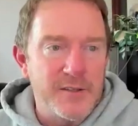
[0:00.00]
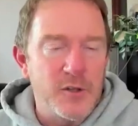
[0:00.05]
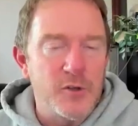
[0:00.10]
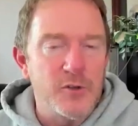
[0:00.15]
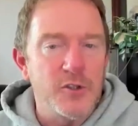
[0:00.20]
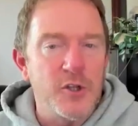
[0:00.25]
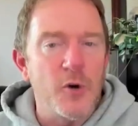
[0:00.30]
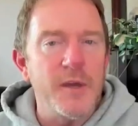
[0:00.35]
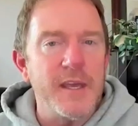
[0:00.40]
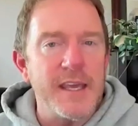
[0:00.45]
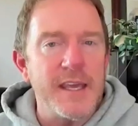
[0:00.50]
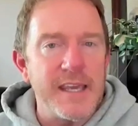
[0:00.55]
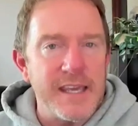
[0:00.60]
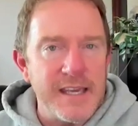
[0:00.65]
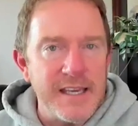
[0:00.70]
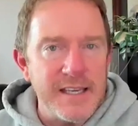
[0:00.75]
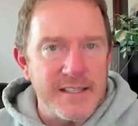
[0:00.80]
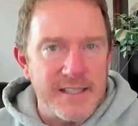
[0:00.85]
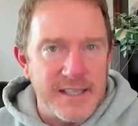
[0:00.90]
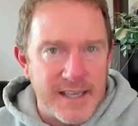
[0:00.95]
So there's no
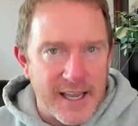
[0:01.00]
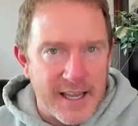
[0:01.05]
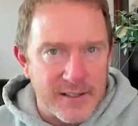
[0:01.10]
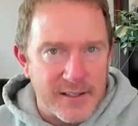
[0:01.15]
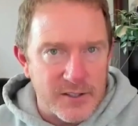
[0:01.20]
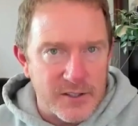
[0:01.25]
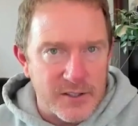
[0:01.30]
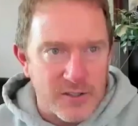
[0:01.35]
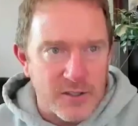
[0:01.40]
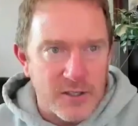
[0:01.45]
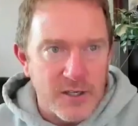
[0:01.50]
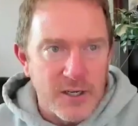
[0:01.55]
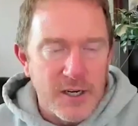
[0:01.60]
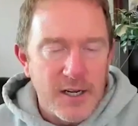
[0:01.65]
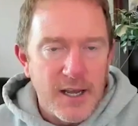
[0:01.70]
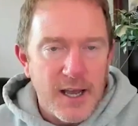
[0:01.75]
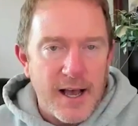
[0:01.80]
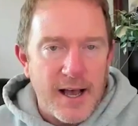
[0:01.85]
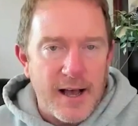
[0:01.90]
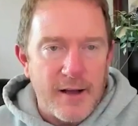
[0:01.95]
easy answer
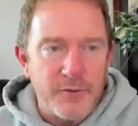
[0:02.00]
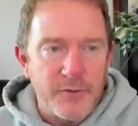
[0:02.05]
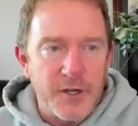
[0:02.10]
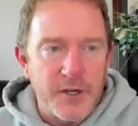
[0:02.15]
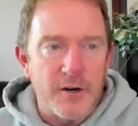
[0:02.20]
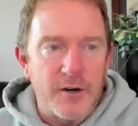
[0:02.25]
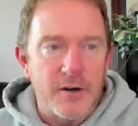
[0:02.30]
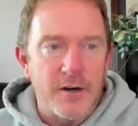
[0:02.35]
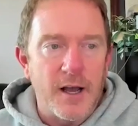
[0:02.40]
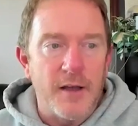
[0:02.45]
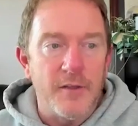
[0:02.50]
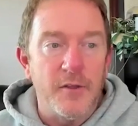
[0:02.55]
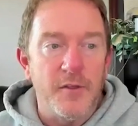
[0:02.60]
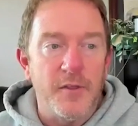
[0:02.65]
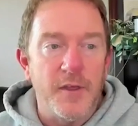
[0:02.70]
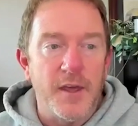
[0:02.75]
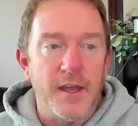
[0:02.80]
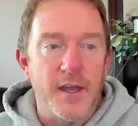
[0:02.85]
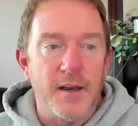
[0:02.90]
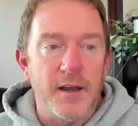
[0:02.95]
out there other
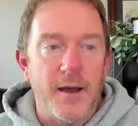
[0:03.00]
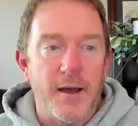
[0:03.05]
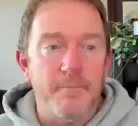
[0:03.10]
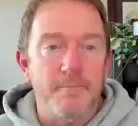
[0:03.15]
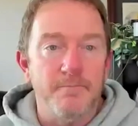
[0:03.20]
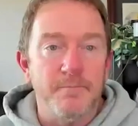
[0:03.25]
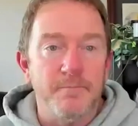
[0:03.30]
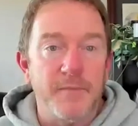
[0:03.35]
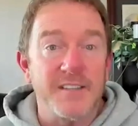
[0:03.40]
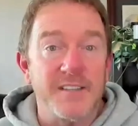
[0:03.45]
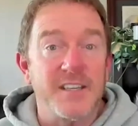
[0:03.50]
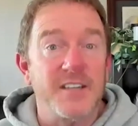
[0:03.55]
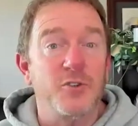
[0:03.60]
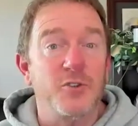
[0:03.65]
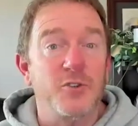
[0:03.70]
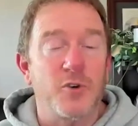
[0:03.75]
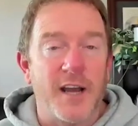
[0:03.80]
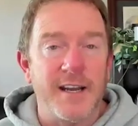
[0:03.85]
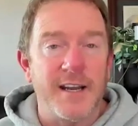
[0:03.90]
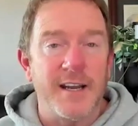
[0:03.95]
than, um, like I
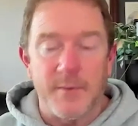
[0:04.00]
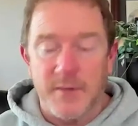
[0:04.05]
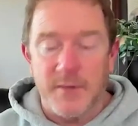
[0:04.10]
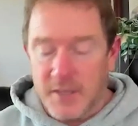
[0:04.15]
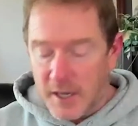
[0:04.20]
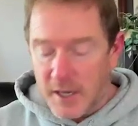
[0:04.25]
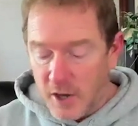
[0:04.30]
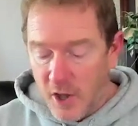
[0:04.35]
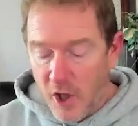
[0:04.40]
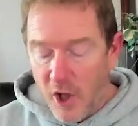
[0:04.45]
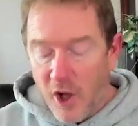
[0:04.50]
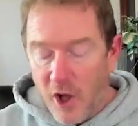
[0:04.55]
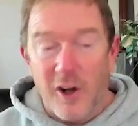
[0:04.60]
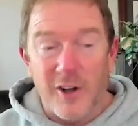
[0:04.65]
said, trying Amazon.